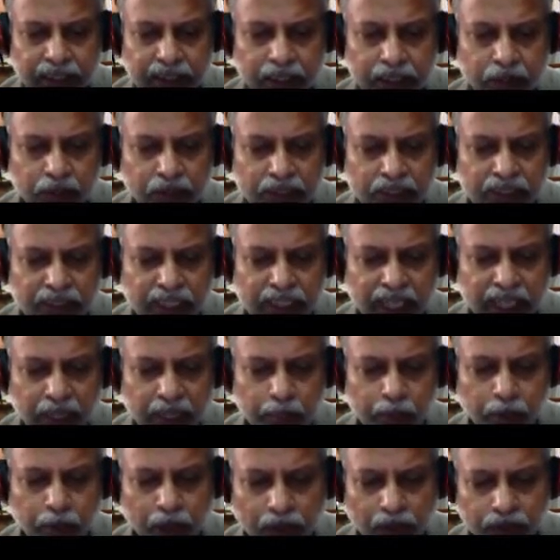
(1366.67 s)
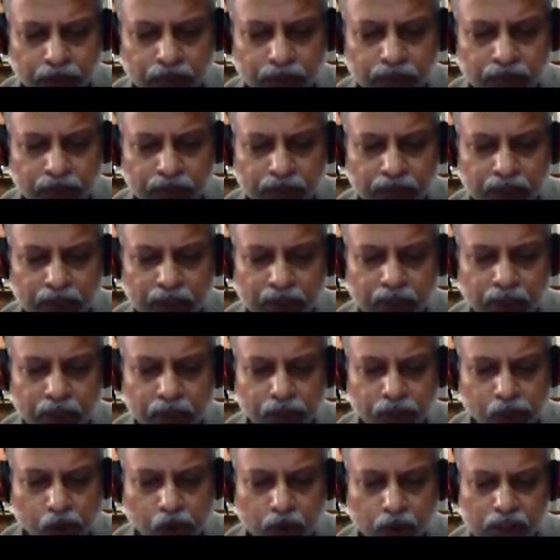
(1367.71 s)
with the help of
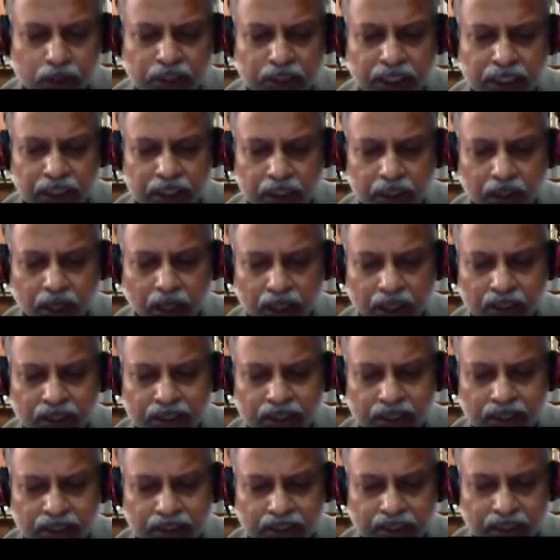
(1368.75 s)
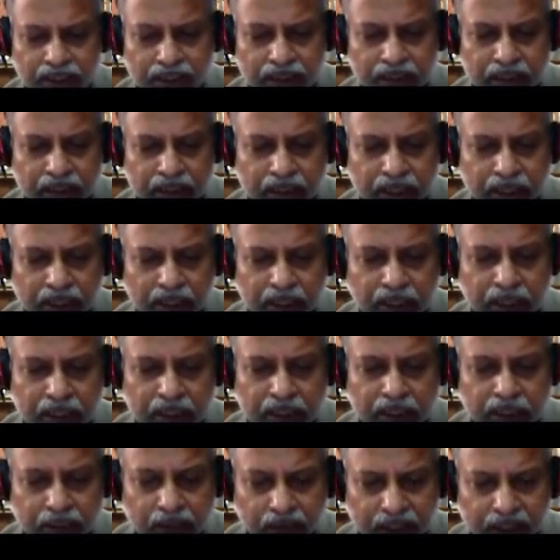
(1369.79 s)
force and torque sensors.
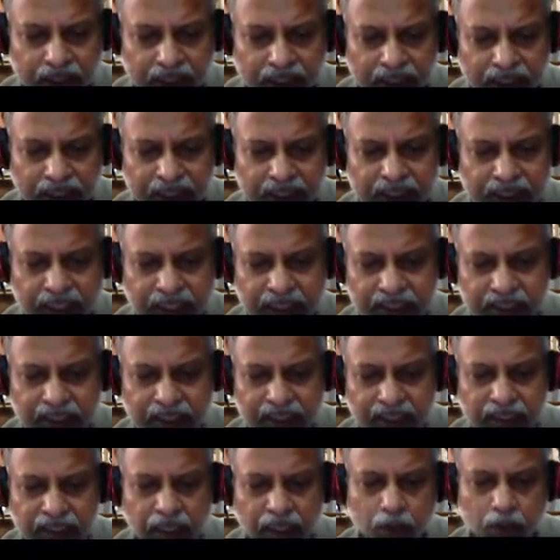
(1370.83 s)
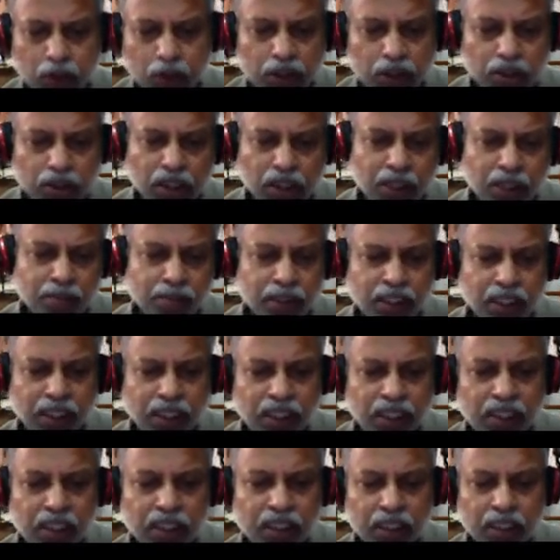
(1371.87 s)
Even these sensors are going to come
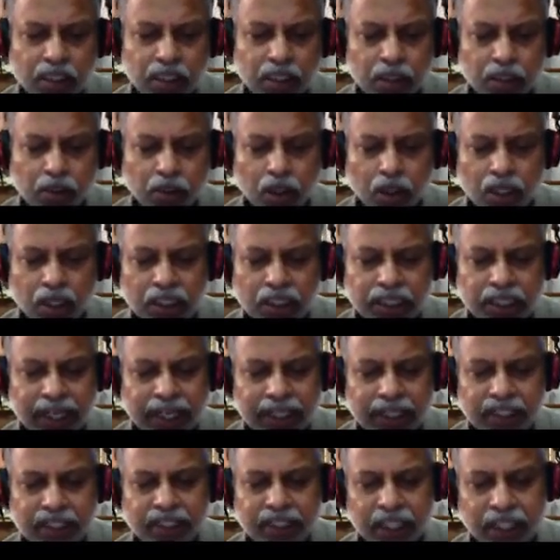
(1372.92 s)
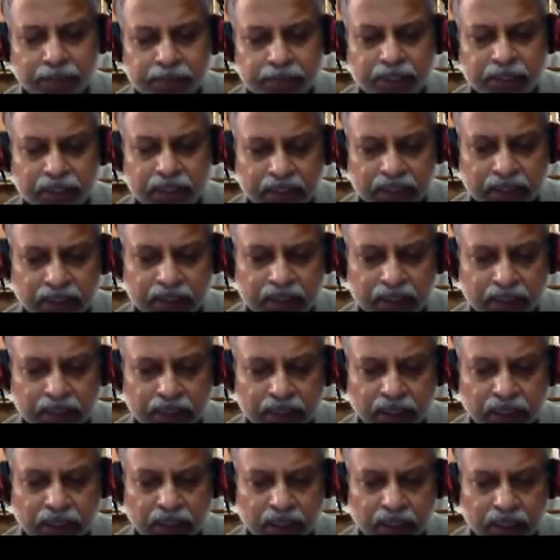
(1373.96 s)
under contact type sensors.
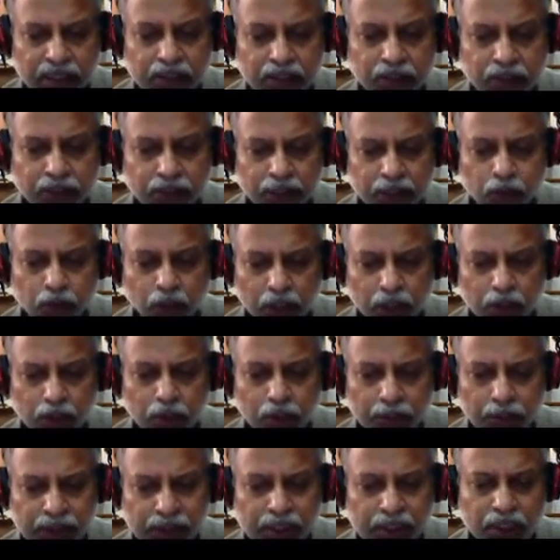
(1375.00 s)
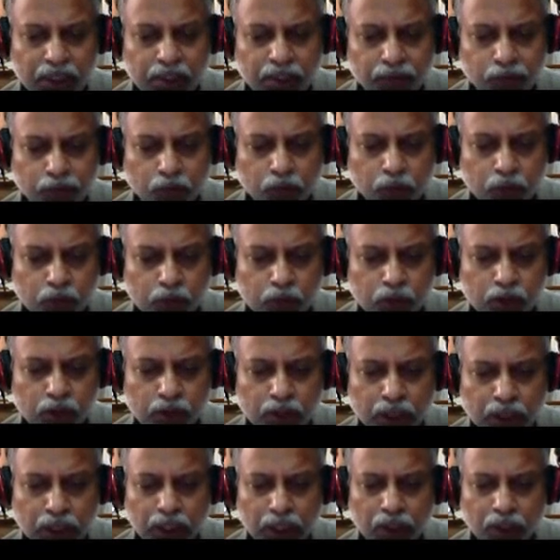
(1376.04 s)
So when you want to measure the force,
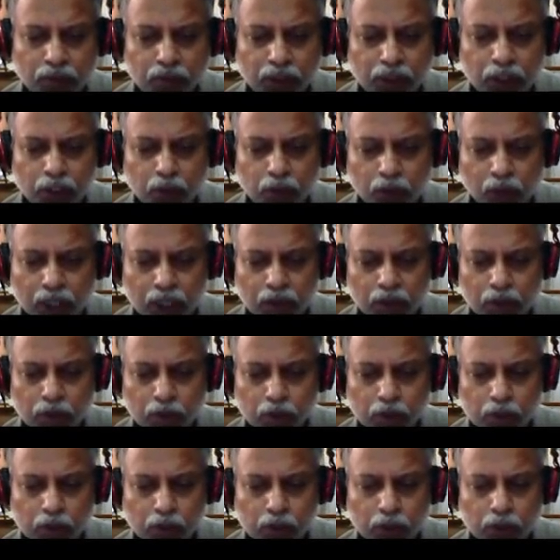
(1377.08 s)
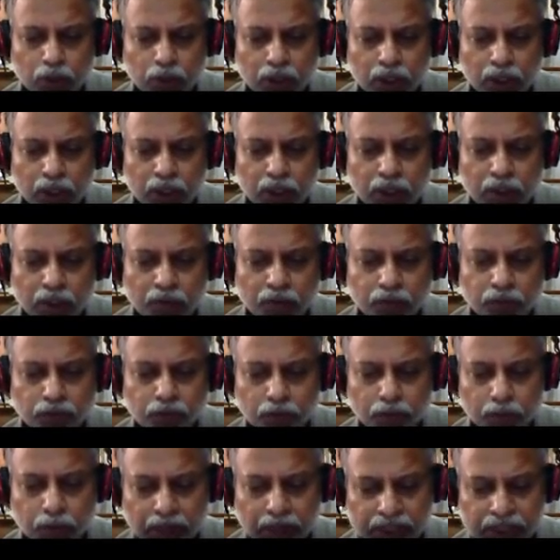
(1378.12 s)
when you want to
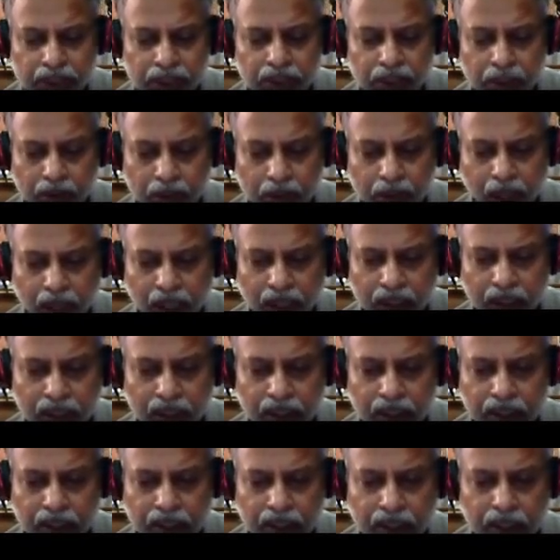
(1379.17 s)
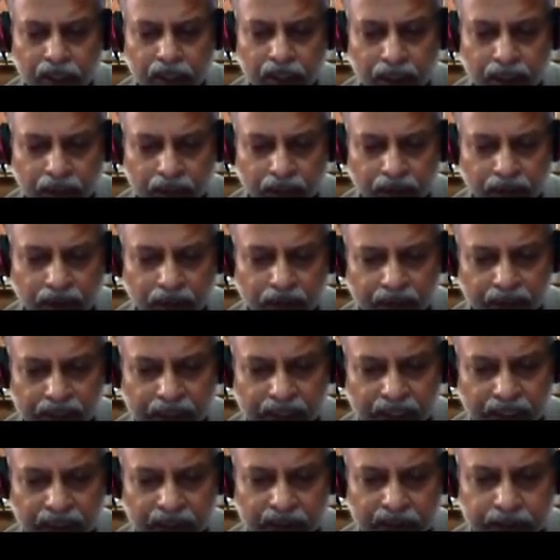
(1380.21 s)
measure the torque, even for
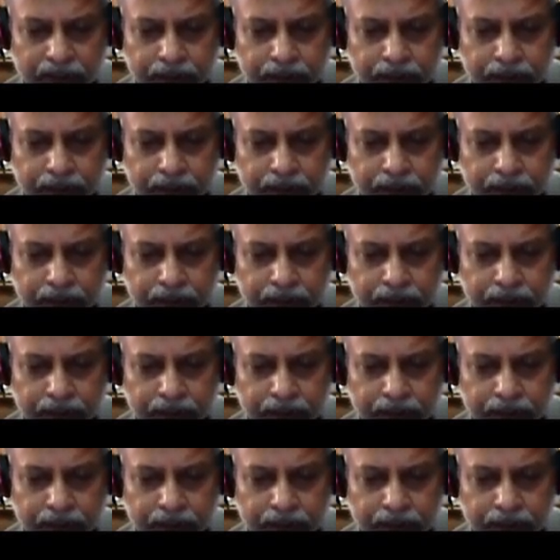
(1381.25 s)
that,